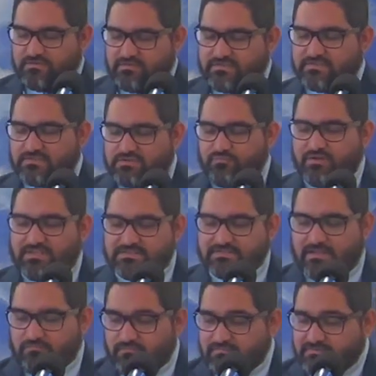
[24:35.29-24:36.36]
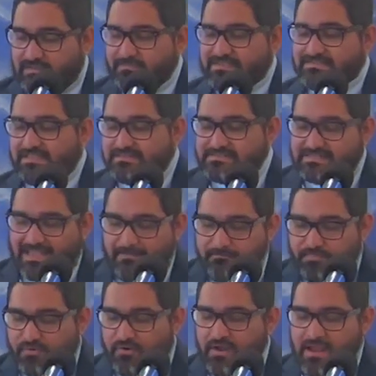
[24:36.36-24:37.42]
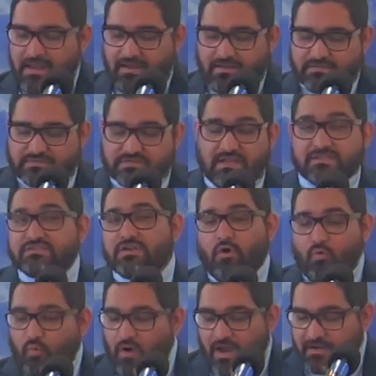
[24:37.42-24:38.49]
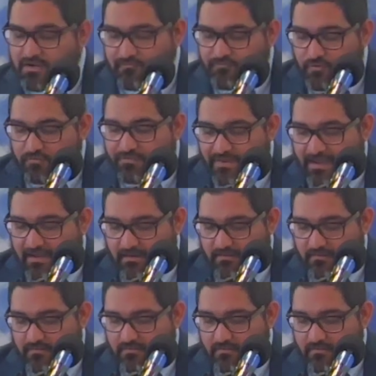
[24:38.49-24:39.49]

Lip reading: Listen to what he said one time. He said, temper is such a wonderful thing